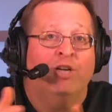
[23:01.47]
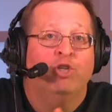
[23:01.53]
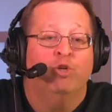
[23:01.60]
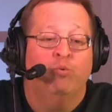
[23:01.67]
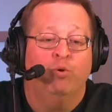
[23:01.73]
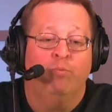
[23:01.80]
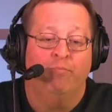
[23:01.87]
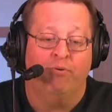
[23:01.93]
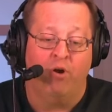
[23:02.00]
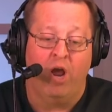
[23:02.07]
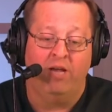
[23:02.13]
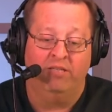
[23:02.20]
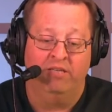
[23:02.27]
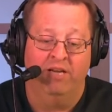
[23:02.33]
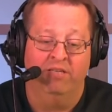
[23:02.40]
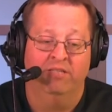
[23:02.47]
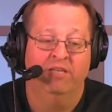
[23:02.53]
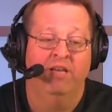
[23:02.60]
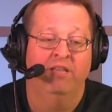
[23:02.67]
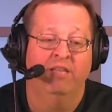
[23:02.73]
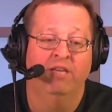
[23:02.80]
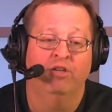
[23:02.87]
actual process,
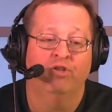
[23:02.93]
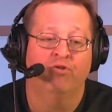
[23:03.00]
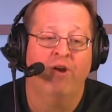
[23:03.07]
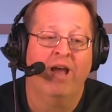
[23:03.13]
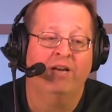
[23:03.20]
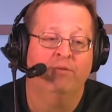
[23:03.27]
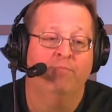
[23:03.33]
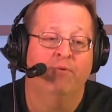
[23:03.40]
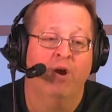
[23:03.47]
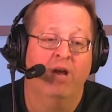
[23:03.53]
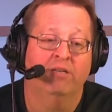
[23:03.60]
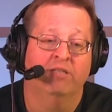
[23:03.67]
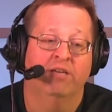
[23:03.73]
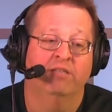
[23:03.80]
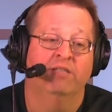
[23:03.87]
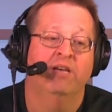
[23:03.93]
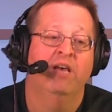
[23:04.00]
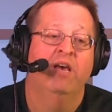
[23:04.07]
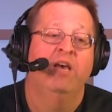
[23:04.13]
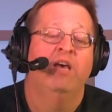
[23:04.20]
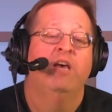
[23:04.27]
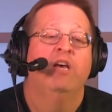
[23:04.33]
the Attract process.
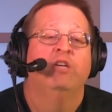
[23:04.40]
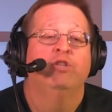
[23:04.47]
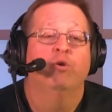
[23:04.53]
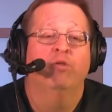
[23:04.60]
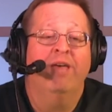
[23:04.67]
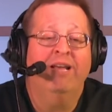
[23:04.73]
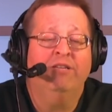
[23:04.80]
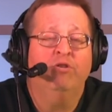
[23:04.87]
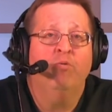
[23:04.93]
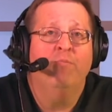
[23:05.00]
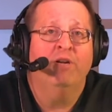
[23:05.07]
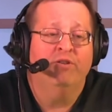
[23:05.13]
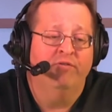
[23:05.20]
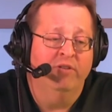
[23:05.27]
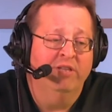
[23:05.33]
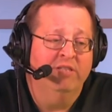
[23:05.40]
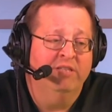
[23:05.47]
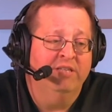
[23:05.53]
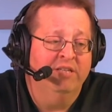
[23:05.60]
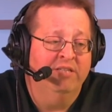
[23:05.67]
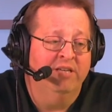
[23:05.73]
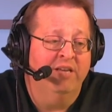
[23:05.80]
So thanks so much for
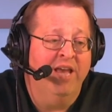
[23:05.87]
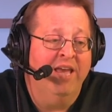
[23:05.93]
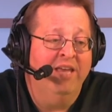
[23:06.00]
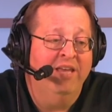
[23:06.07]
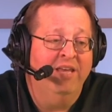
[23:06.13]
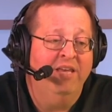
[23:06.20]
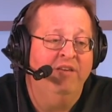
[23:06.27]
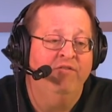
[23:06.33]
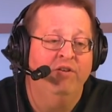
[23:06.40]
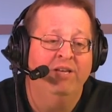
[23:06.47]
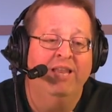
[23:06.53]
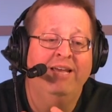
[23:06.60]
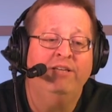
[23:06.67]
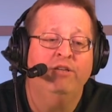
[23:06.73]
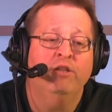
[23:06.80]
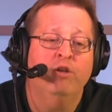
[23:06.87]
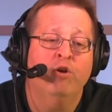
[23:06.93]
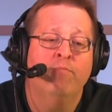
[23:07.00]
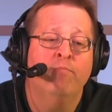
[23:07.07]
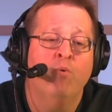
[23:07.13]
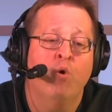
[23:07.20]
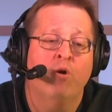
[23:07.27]
listening today. If you'd like to
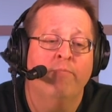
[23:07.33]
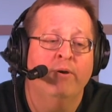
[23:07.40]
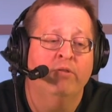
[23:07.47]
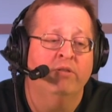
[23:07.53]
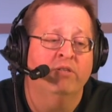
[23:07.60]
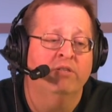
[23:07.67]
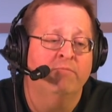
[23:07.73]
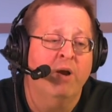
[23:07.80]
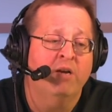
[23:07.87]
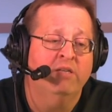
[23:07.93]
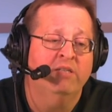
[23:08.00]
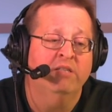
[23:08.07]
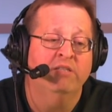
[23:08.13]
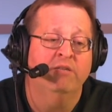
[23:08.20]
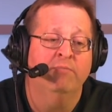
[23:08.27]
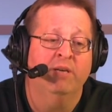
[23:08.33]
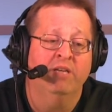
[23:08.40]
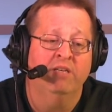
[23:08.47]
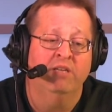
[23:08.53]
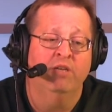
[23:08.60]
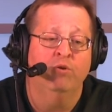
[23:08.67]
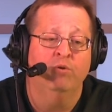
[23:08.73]
learn more about the S.M.A.R.T system,
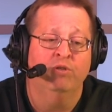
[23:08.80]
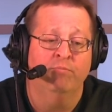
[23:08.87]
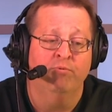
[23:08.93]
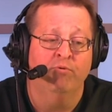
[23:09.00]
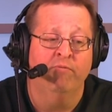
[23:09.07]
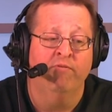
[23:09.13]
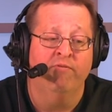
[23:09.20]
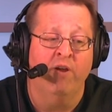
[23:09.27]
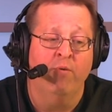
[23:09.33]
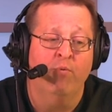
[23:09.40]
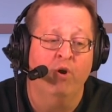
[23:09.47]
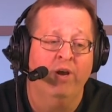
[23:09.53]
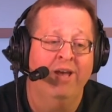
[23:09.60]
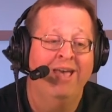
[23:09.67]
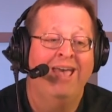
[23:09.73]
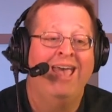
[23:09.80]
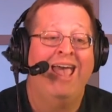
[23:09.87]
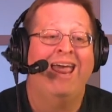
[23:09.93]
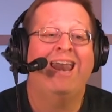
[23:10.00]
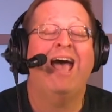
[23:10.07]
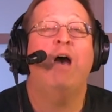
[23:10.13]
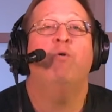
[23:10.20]
continuous improvement framework,
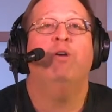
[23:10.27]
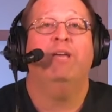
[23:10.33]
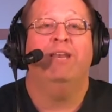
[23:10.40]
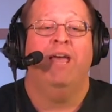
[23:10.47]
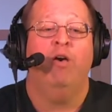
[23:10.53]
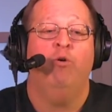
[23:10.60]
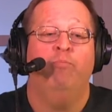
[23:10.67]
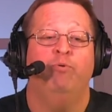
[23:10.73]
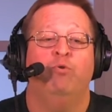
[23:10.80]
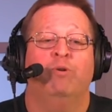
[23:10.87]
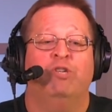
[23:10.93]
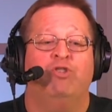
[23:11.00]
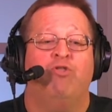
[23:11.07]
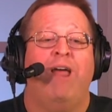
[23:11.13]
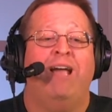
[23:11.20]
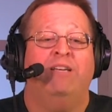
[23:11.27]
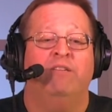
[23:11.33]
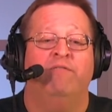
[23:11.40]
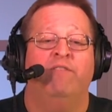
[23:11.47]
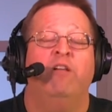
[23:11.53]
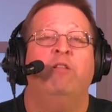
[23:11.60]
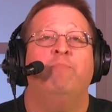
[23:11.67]
and how it can help you attract,
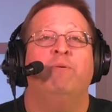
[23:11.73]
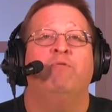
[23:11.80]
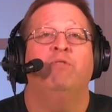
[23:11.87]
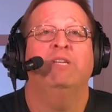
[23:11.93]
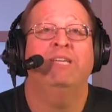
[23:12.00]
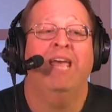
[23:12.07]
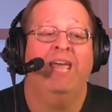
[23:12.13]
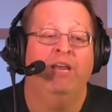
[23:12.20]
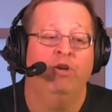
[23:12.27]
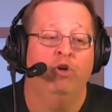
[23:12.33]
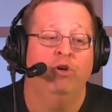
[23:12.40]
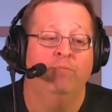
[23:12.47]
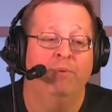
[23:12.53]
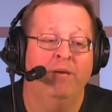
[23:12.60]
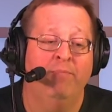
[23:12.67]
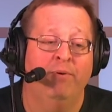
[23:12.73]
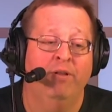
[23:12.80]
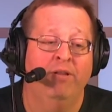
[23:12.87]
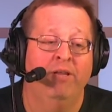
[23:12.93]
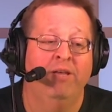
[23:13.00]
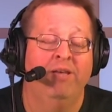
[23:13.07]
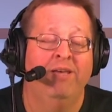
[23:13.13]
develop, and retain good
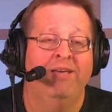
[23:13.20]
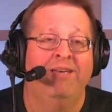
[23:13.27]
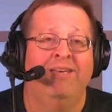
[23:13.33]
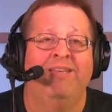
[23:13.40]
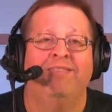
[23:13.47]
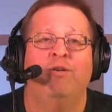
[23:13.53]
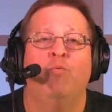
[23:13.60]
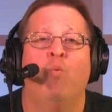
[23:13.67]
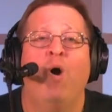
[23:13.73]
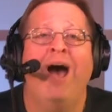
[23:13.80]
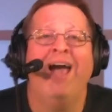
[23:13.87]
people, then